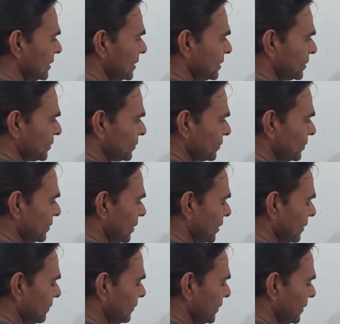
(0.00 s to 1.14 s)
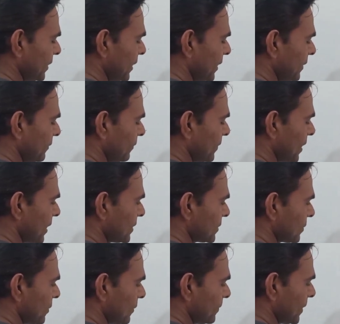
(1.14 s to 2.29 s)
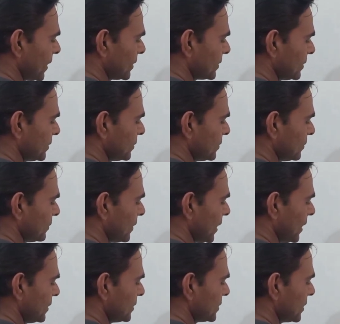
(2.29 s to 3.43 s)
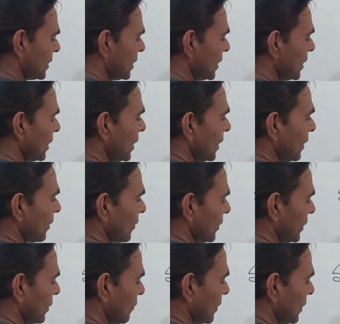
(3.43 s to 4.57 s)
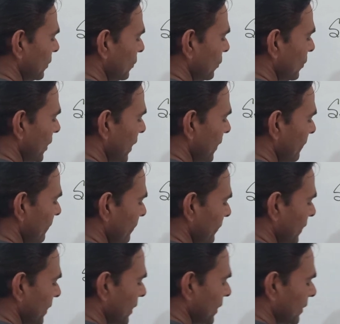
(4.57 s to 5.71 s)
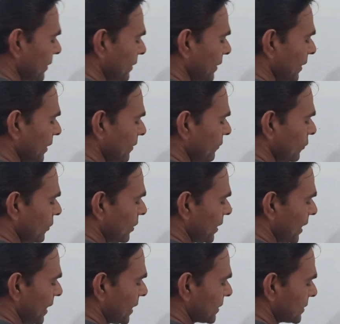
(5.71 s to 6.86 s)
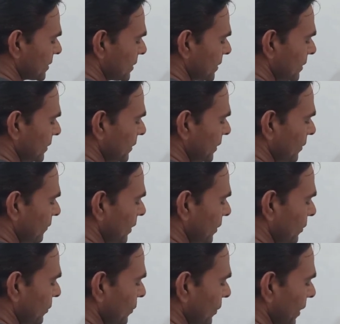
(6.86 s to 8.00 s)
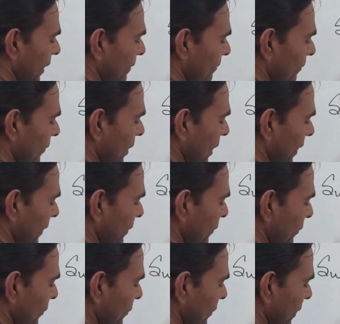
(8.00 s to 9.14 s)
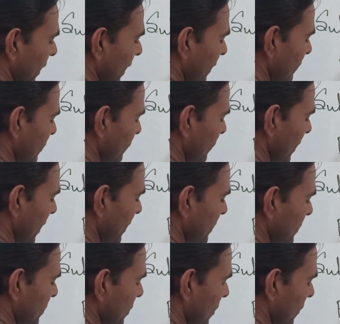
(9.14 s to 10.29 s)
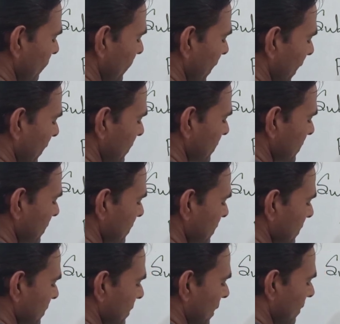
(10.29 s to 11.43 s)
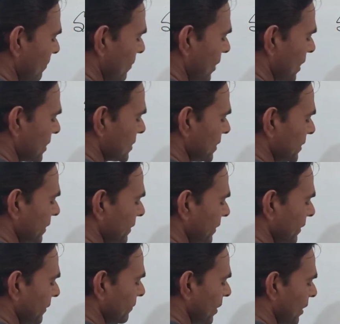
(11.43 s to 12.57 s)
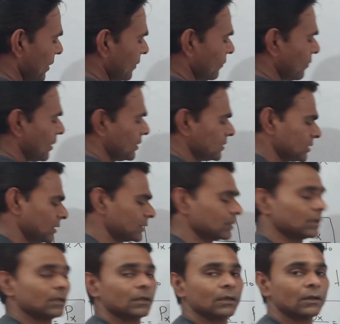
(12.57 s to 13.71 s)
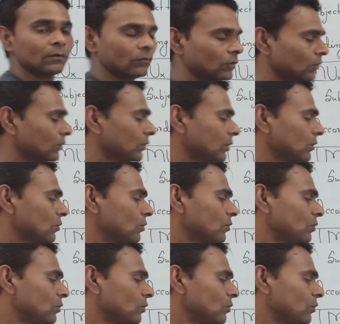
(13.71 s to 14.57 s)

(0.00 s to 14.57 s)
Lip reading: these two terms, we get price of x into x equal to m. Therefore, x equal to m by 2 times price of x. This is the Marshallian demand function for